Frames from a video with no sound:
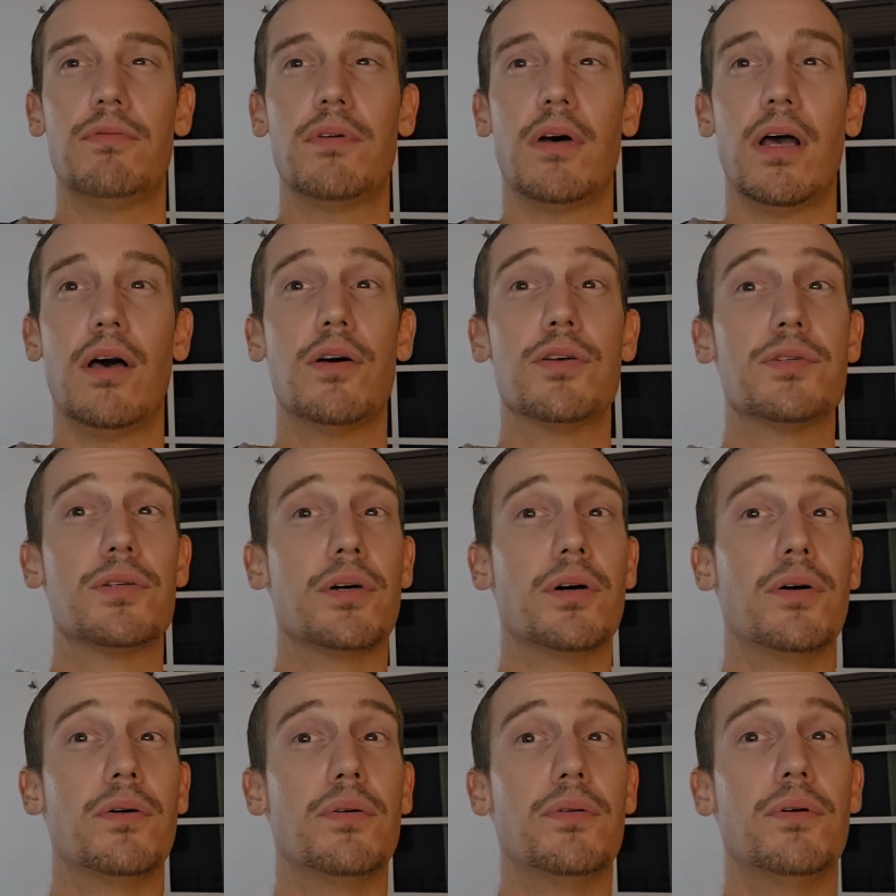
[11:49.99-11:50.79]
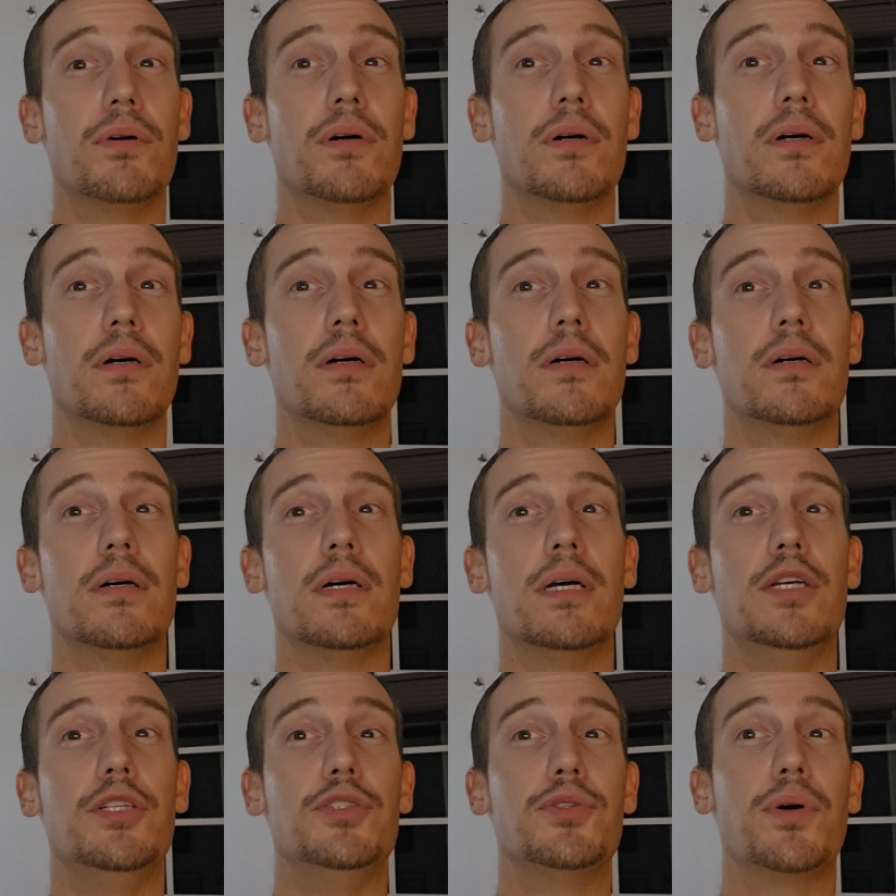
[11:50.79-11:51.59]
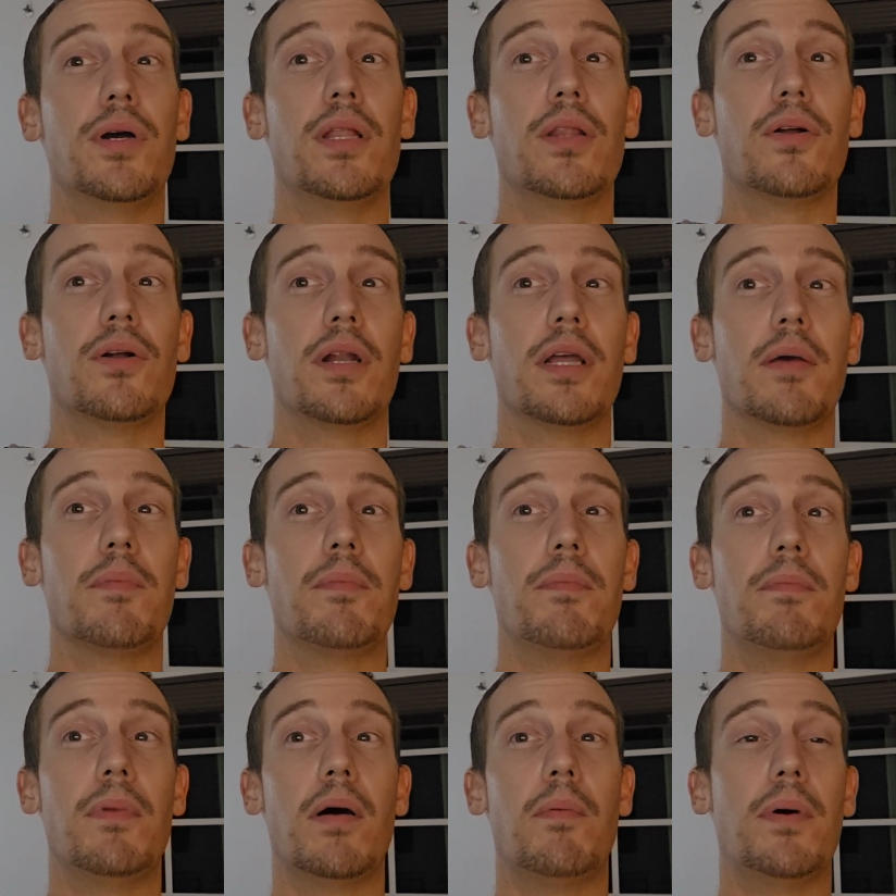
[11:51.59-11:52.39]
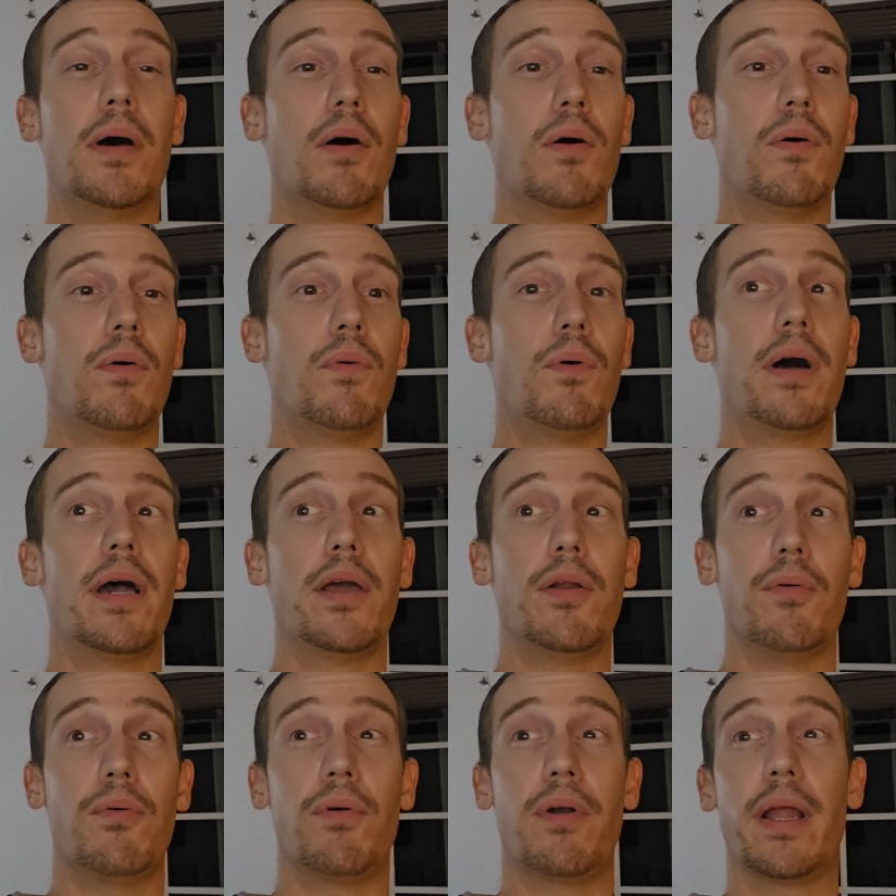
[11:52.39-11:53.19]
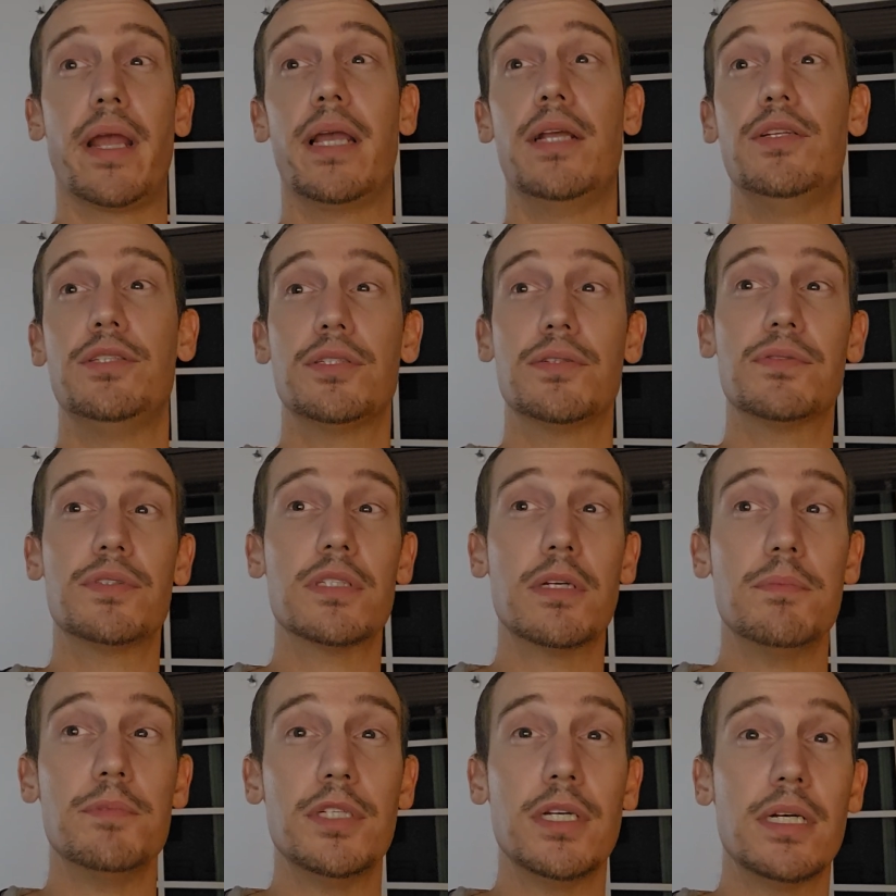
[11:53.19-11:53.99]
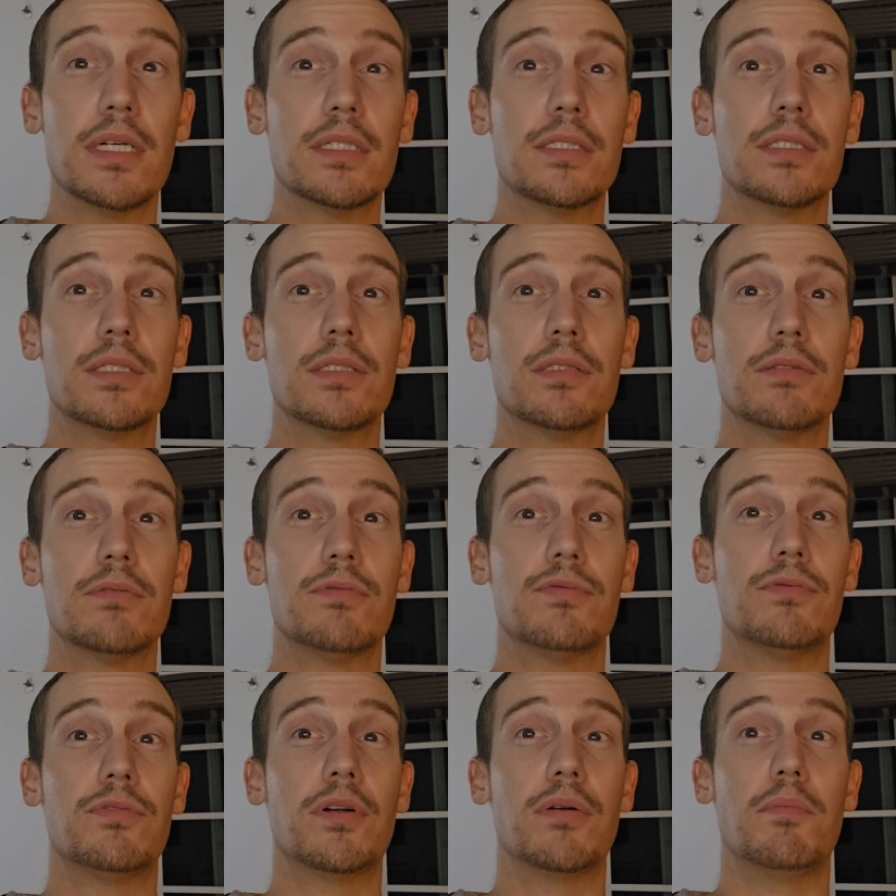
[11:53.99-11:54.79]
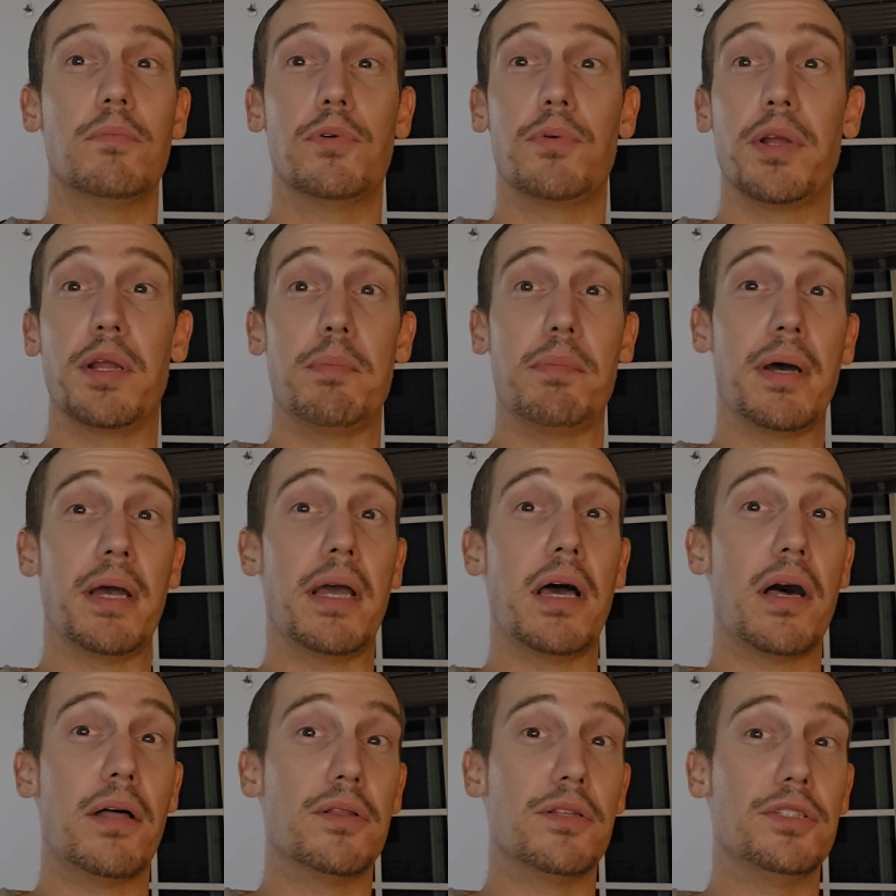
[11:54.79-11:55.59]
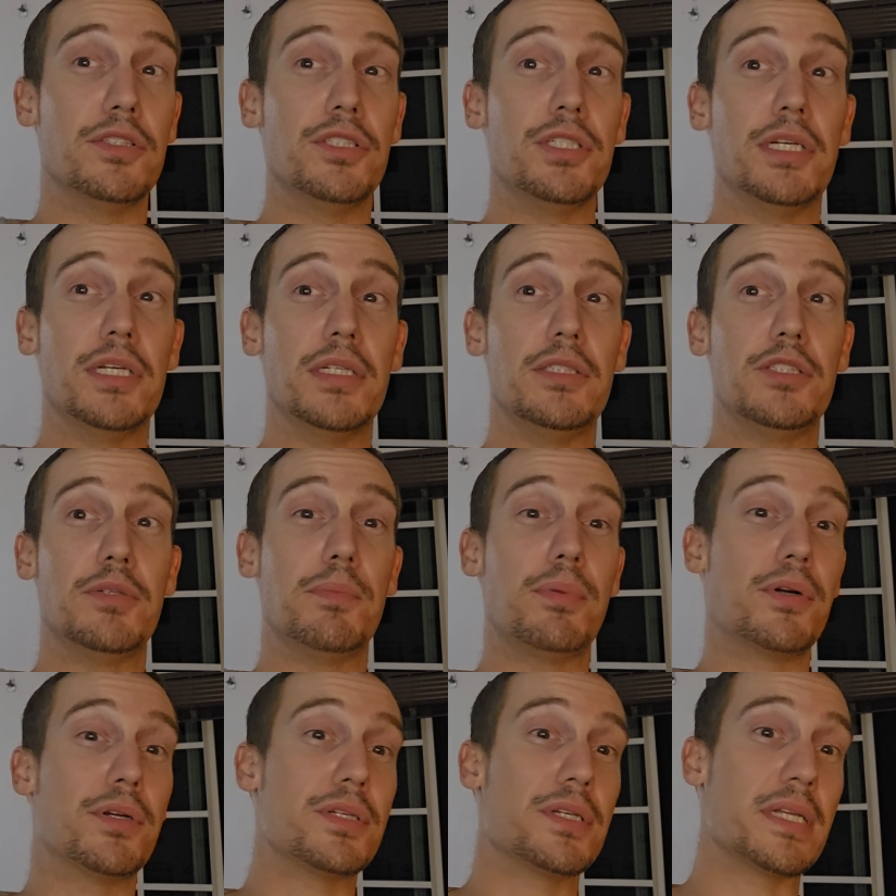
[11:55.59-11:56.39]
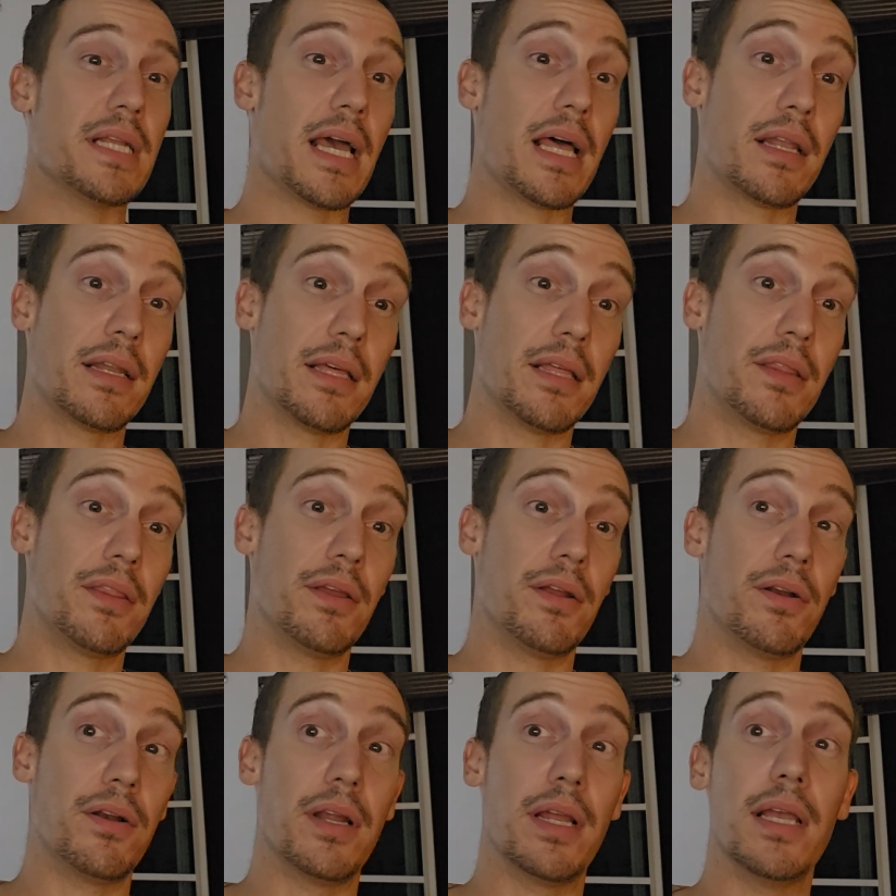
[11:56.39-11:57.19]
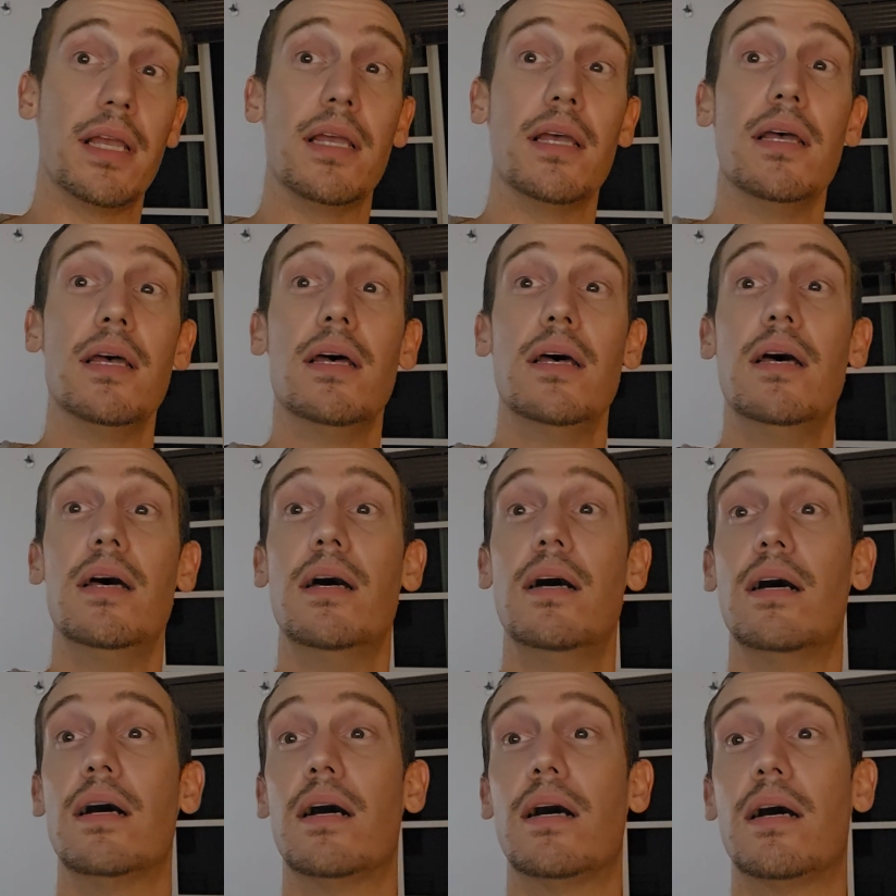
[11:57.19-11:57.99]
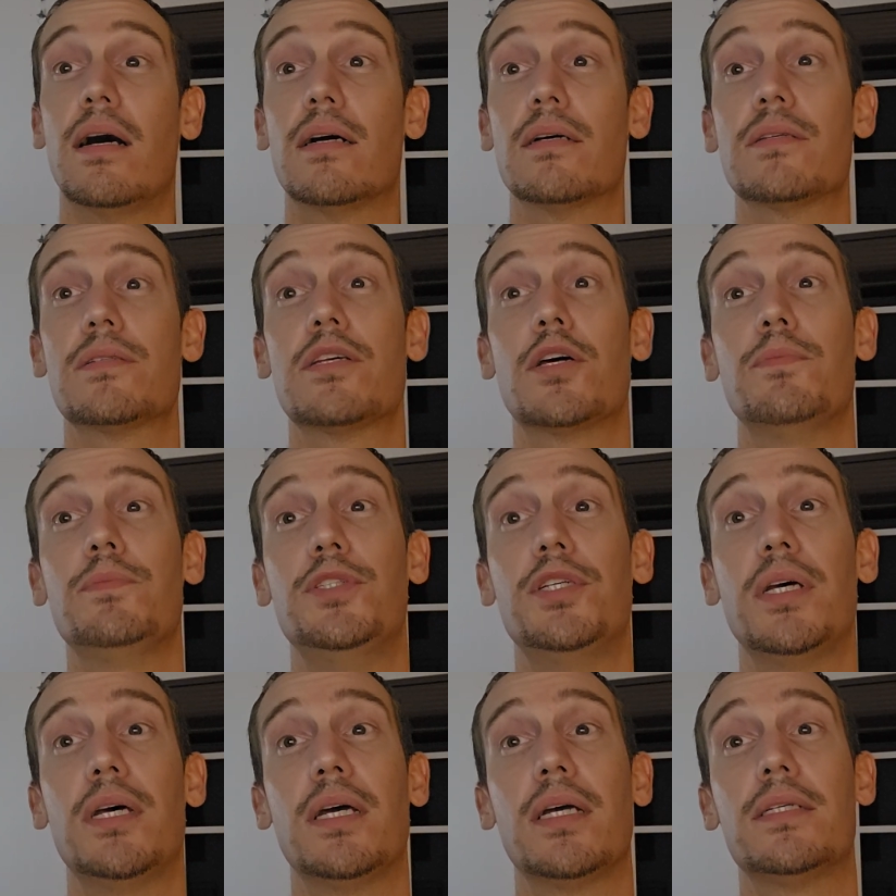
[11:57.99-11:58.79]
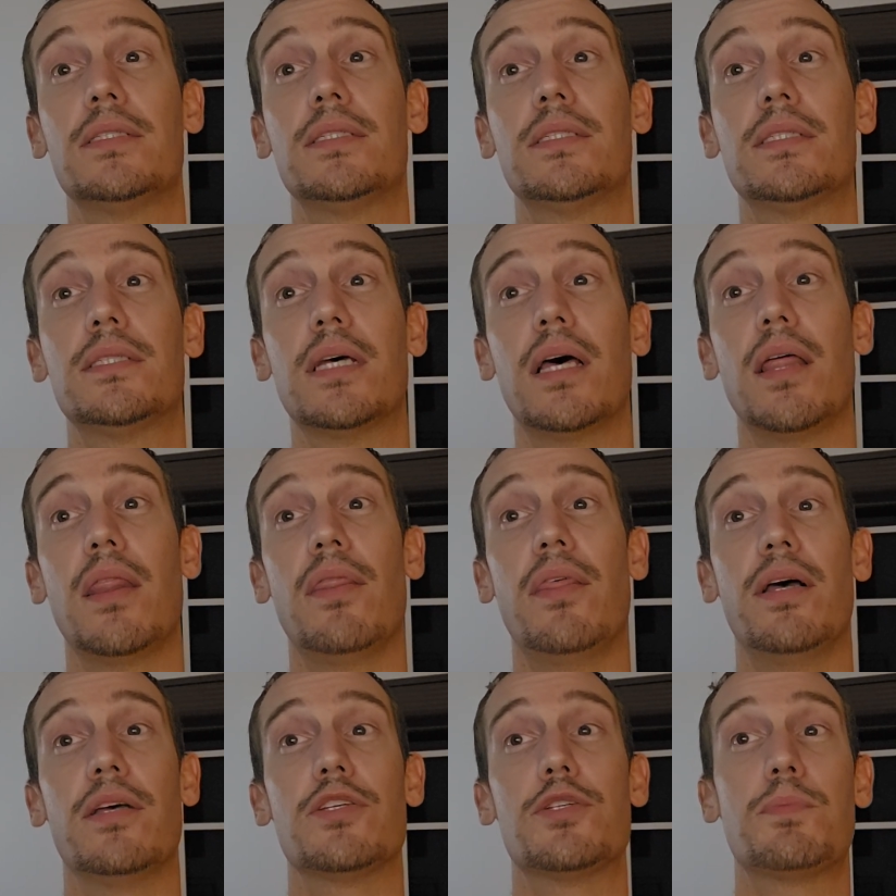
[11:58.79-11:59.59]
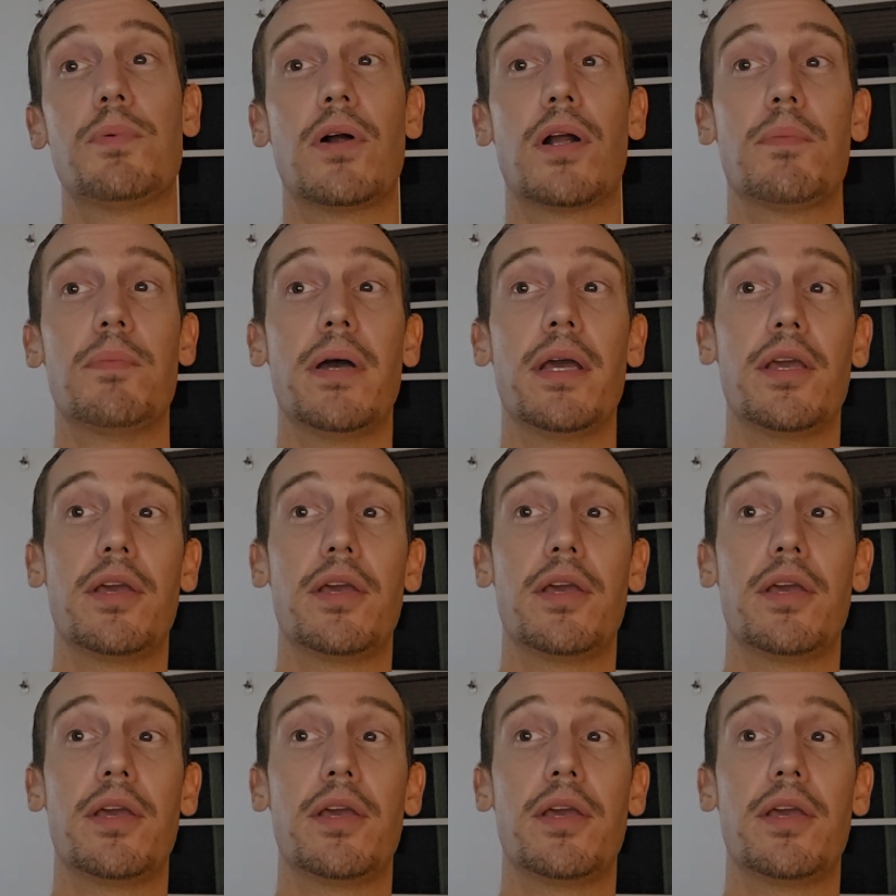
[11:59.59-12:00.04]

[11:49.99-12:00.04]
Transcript: I also enjoy learning about a wide range of subjects, from marine biology to personality theory, subjects that spark my